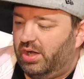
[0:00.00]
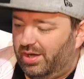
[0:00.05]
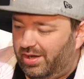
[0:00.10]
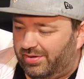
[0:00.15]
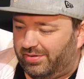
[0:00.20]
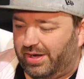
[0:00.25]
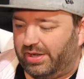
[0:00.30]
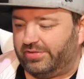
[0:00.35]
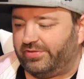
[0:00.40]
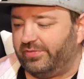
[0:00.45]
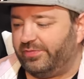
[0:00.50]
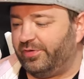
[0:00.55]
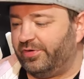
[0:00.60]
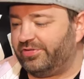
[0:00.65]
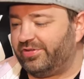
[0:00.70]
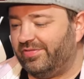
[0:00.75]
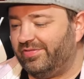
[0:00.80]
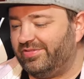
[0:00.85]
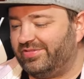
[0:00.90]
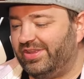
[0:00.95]
All right, so
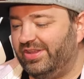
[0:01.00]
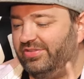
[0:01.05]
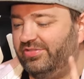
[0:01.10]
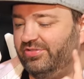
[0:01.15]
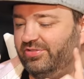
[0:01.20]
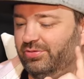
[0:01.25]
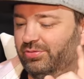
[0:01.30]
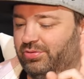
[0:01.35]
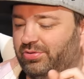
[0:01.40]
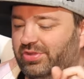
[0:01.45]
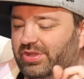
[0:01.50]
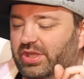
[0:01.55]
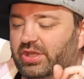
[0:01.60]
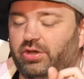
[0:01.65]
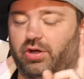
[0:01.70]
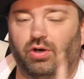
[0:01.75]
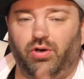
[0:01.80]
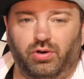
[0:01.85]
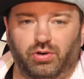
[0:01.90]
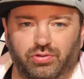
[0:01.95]
first off, let's get into
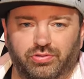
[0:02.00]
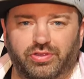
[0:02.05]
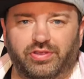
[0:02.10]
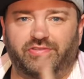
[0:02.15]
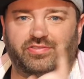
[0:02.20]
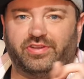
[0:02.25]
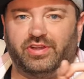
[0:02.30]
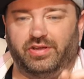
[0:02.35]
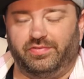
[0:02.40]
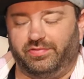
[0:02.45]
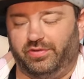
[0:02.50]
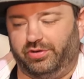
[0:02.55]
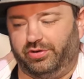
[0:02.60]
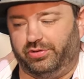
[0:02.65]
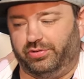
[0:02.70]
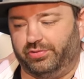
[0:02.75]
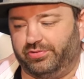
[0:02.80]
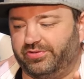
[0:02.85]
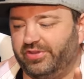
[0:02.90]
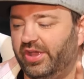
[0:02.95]
the oldest of the
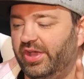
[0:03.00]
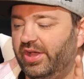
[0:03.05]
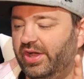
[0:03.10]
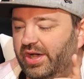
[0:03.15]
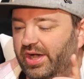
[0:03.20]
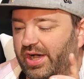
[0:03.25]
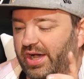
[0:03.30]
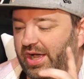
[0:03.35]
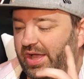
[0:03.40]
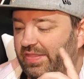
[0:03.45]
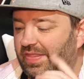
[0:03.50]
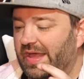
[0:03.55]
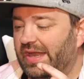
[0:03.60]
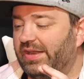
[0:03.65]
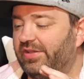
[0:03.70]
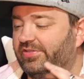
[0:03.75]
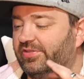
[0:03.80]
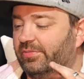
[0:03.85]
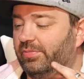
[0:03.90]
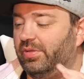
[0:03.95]
news, uh, and
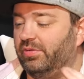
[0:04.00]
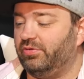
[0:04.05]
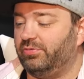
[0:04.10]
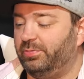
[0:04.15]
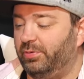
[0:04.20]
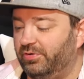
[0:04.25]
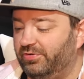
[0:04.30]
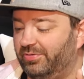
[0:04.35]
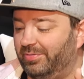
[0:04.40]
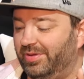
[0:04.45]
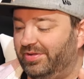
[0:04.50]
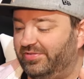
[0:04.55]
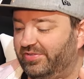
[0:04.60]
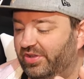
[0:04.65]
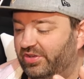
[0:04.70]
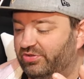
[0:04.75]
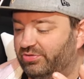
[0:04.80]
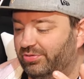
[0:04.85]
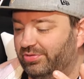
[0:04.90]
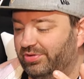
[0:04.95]
that is something that was posted by
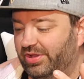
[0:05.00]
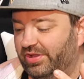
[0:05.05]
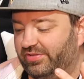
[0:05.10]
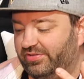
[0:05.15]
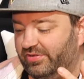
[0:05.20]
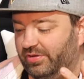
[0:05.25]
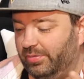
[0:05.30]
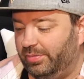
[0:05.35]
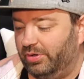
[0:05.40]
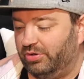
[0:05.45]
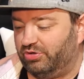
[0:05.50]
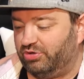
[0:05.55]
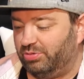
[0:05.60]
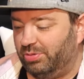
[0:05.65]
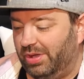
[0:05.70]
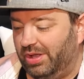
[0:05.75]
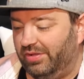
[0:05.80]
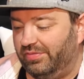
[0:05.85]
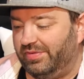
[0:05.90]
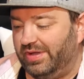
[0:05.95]
Centro Leaks about
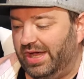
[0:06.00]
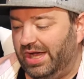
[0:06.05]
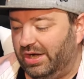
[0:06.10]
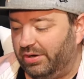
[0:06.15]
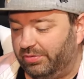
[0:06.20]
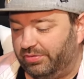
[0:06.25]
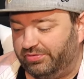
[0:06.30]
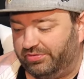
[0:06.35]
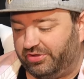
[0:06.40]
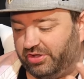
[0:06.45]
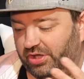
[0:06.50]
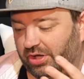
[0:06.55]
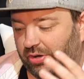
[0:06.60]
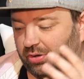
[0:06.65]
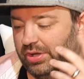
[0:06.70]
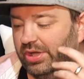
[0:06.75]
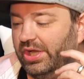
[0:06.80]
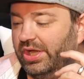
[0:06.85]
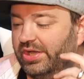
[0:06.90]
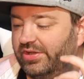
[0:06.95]
12 hours
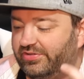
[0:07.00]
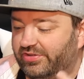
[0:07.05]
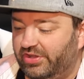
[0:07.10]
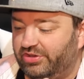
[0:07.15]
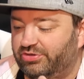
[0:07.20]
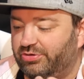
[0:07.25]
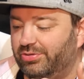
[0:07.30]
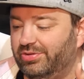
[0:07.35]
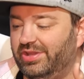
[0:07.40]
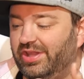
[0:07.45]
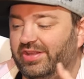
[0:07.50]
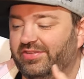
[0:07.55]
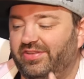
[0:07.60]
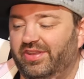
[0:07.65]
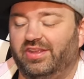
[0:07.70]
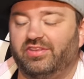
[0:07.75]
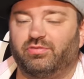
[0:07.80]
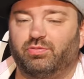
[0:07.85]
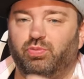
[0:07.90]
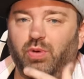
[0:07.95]
ago. Centro
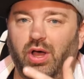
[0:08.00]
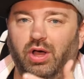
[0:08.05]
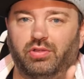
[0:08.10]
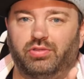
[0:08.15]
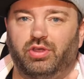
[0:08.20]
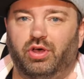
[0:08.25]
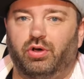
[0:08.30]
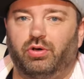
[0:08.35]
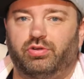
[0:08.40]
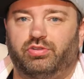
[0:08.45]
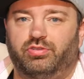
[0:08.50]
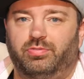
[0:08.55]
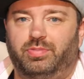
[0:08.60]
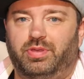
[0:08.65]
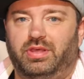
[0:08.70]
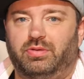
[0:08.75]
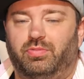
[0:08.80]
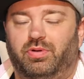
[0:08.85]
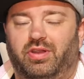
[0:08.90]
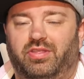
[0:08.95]
Leaks is well known to
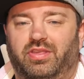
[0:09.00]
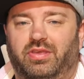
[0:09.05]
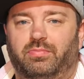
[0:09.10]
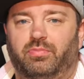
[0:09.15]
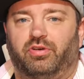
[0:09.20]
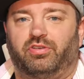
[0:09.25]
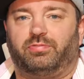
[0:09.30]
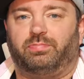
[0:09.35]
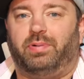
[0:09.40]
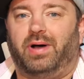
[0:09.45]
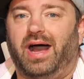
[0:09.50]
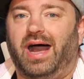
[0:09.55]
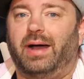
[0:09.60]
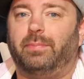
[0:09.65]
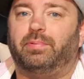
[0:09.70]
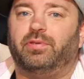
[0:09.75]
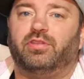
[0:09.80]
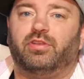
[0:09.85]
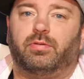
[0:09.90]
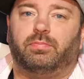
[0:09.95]
be one of the most
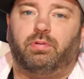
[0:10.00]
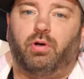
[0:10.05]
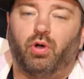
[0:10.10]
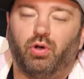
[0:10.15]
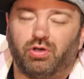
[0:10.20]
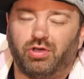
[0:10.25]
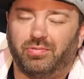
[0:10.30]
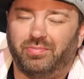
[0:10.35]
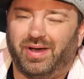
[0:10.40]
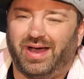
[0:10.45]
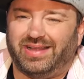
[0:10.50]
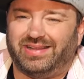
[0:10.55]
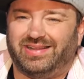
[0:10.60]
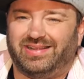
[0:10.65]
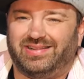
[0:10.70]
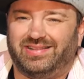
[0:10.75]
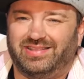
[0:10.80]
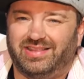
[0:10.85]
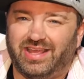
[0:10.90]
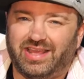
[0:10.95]
popular Pokemon
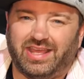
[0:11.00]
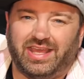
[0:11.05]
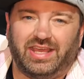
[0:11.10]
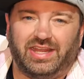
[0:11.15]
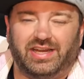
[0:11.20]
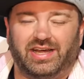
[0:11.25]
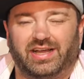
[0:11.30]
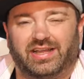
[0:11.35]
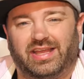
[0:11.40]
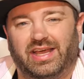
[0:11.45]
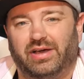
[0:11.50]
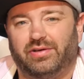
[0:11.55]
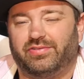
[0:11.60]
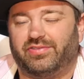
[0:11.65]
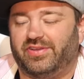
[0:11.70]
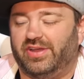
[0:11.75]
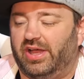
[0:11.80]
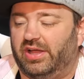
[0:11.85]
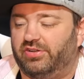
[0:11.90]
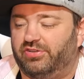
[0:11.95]
leaking
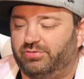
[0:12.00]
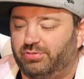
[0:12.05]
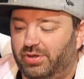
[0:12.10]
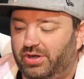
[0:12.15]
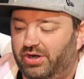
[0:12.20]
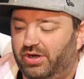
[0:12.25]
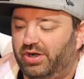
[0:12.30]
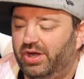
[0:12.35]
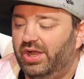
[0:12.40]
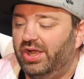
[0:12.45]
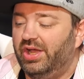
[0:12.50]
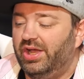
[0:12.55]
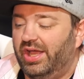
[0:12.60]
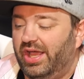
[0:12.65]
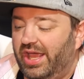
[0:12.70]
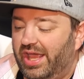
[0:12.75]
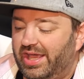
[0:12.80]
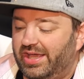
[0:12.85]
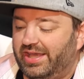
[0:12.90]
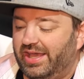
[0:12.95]
accounts on Twitter,
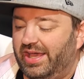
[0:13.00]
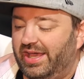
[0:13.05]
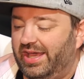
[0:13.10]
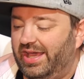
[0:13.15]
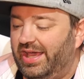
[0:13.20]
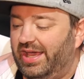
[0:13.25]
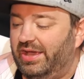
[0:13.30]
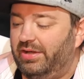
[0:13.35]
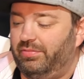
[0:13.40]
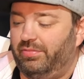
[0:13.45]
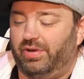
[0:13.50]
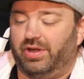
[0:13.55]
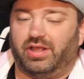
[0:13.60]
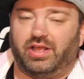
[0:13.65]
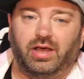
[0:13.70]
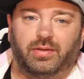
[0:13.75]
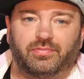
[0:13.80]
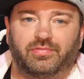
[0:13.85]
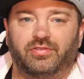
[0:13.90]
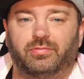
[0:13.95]
aka when
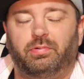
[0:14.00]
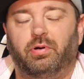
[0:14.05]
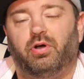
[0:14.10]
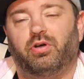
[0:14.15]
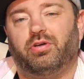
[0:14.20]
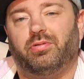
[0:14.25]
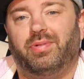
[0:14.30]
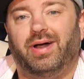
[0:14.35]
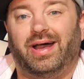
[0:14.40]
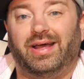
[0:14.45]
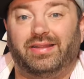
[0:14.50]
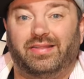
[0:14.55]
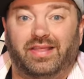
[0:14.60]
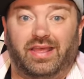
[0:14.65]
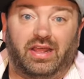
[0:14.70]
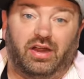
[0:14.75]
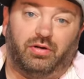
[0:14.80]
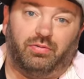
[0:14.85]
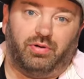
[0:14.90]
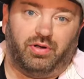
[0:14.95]
it comes to Pokemon,
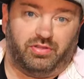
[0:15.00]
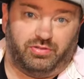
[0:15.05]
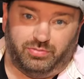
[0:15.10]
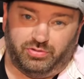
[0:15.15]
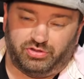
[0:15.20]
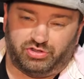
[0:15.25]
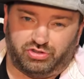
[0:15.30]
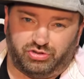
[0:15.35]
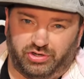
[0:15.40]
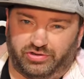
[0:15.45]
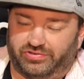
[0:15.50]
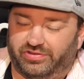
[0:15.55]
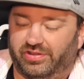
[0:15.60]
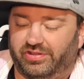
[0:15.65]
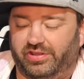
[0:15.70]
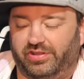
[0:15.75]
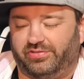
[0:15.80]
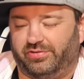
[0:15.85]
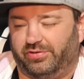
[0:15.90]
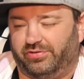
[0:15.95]
they are one of the most
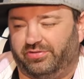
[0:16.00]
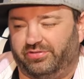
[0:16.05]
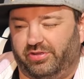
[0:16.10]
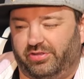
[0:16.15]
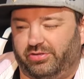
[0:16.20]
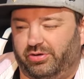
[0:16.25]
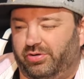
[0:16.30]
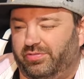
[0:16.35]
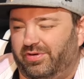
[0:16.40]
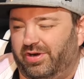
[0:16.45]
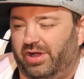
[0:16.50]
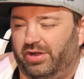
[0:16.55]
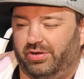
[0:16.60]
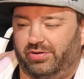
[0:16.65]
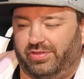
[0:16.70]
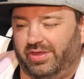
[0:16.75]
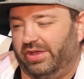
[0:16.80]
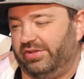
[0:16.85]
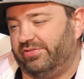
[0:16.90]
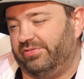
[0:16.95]
trusted leak sources out there, over
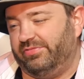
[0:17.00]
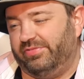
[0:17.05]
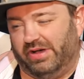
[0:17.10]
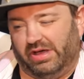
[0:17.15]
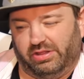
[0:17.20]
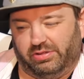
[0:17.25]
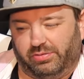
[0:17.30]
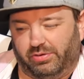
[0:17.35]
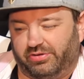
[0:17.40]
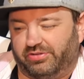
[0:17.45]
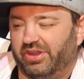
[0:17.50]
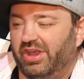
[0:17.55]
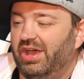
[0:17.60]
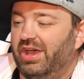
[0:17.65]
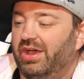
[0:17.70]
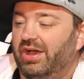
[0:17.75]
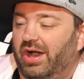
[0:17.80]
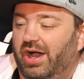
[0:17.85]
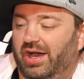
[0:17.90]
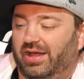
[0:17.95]
100,000 followers.
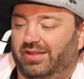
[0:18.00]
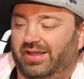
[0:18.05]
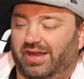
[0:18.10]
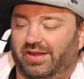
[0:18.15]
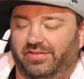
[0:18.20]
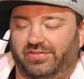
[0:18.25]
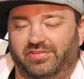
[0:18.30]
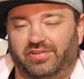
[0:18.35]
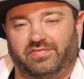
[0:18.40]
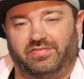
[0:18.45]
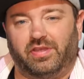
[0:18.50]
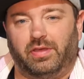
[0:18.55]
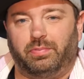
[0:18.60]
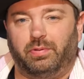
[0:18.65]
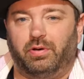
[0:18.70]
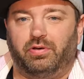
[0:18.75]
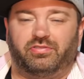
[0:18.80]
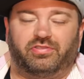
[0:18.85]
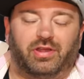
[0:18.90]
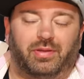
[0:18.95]
A lot of the stuff they
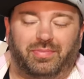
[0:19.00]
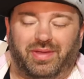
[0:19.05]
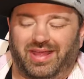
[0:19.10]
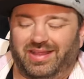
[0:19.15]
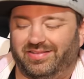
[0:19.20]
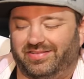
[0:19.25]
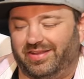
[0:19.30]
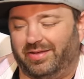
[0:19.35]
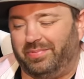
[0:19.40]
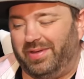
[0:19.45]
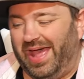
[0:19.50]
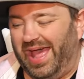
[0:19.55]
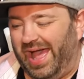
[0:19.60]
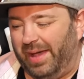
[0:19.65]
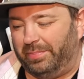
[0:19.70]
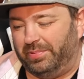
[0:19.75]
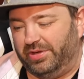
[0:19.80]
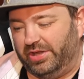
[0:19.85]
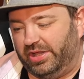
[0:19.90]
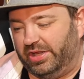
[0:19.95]
post up ends up
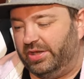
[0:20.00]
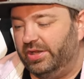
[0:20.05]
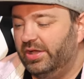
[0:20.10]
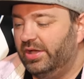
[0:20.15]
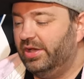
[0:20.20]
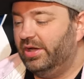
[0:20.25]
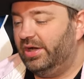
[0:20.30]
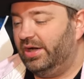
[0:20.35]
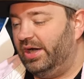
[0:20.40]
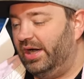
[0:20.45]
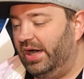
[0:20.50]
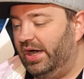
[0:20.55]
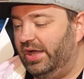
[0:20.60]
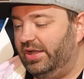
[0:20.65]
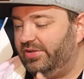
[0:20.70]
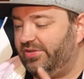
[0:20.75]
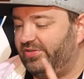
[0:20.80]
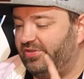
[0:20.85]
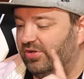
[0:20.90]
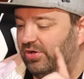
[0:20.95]
happening.
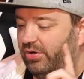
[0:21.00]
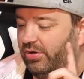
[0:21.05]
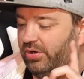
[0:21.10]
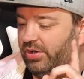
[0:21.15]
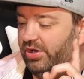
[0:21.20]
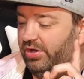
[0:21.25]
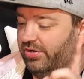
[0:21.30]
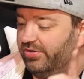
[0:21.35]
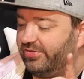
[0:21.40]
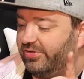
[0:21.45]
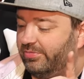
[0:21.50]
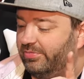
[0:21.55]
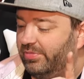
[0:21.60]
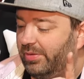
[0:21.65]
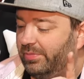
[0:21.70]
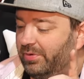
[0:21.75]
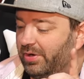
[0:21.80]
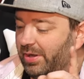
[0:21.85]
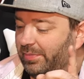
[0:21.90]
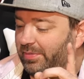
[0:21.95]
Uh, so here's something
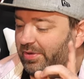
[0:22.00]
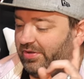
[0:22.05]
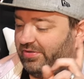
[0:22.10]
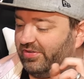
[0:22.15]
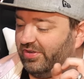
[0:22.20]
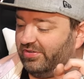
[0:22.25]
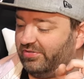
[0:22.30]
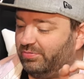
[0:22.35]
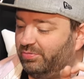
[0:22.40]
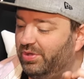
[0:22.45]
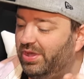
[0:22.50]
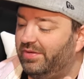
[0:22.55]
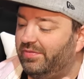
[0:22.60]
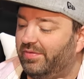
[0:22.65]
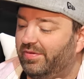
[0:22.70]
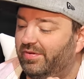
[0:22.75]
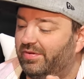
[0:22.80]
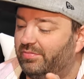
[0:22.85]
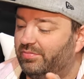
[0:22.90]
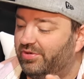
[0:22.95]
they put up, and it says, We
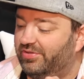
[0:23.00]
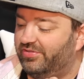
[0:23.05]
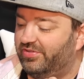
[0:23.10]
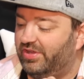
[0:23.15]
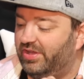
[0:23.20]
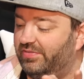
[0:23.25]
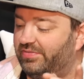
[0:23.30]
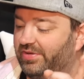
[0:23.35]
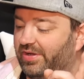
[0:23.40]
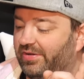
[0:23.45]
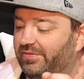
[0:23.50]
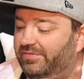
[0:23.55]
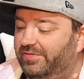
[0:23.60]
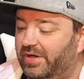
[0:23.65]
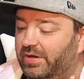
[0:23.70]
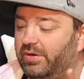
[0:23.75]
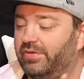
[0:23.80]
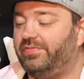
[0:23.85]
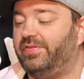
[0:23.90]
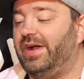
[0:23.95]
have received a
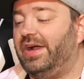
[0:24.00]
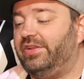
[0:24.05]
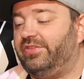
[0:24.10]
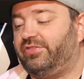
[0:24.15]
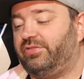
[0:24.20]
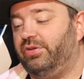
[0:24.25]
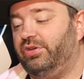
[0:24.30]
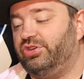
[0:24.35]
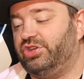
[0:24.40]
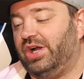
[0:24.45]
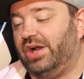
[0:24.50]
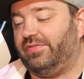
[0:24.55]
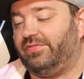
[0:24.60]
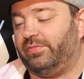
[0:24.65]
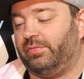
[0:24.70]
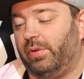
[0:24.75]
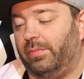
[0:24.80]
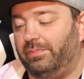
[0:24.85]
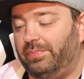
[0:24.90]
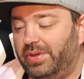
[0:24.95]
verified screenshot
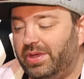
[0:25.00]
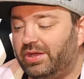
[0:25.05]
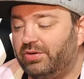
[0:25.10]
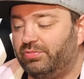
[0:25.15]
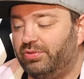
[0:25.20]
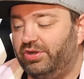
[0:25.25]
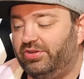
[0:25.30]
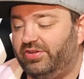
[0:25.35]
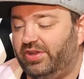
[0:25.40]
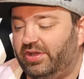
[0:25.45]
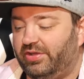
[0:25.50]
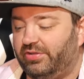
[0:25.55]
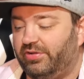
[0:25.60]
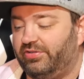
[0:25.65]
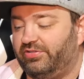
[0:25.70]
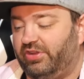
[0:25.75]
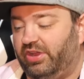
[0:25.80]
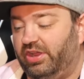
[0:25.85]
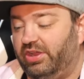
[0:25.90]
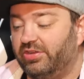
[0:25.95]
from a big
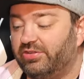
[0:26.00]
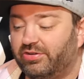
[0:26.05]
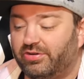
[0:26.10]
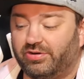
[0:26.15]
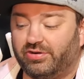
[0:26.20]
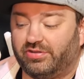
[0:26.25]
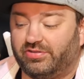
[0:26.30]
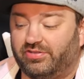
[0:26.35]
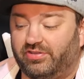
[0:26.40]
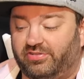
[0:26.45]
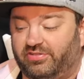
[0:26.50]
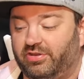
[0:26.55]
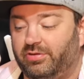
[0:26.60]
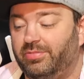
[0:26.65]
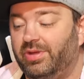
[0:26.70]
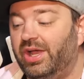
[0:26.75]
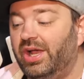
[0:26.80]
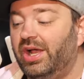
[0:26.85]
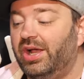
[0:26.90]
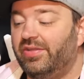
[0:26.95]
retailer's internal
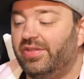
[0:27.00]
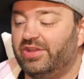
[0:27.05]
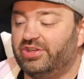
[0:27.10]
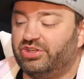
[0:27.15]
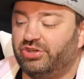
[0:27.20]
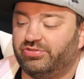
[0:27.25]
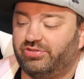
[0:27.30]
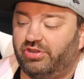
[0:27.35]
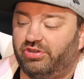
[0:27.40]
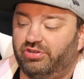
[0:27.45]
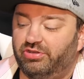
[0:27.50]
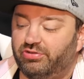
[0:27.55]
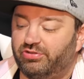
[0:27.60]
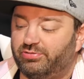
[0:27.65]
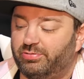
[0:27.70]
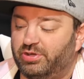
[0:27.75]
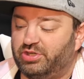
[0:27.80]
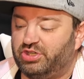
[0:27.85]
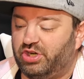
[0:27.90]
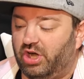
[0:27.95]
system that shows a new
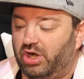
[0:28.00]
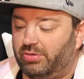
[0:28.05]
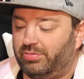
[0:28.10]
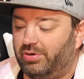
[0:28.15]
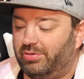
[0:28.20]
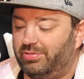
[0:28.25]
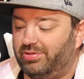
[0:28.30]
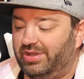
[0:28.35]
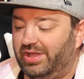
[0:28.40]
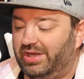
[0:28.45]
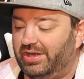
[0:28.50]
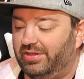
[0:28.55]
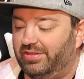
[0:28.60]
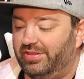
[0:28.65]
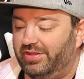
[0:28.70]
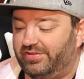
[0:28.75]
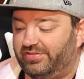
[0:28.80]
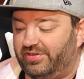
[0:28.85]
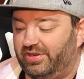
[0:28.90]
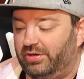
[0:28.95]
Switch hardware
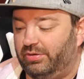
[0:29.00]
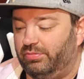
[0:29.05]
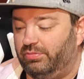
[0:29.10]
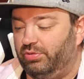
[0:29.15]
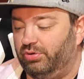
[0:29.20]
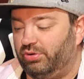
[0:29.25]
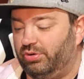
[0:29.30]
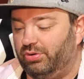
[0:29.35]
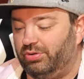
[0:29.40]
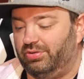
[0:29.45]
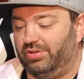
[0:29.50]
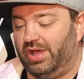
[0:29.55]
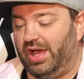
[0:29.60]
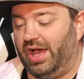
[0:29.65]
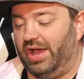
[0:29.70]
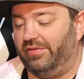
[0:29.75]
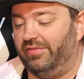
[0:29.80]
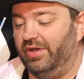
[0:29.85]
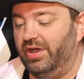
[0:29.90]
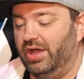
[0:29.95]
related listing will go
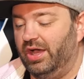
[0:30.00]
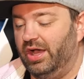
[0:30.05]
live